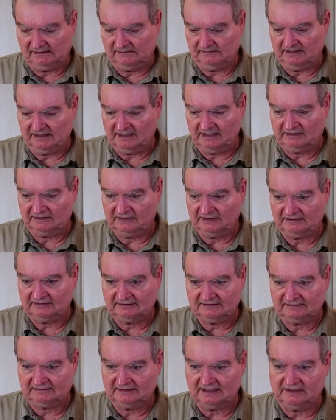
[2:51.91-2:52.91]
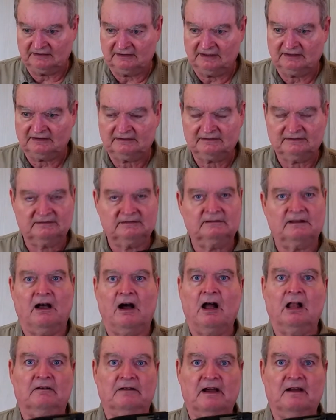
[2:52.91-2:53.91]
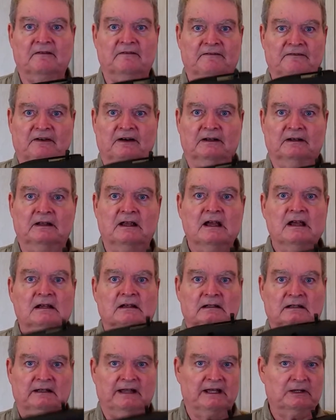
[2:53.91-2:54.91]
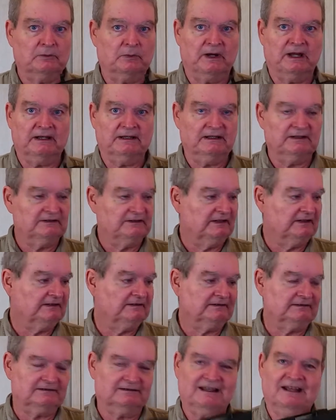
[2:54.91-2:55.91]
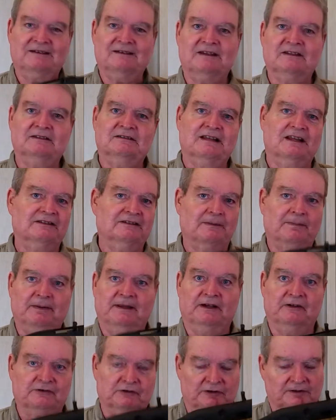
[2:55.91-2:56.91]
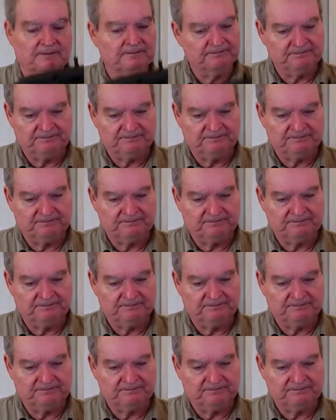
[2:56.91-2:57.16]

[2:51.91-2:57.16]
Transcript: It's just all around fun, lightweight. It's a pleasure.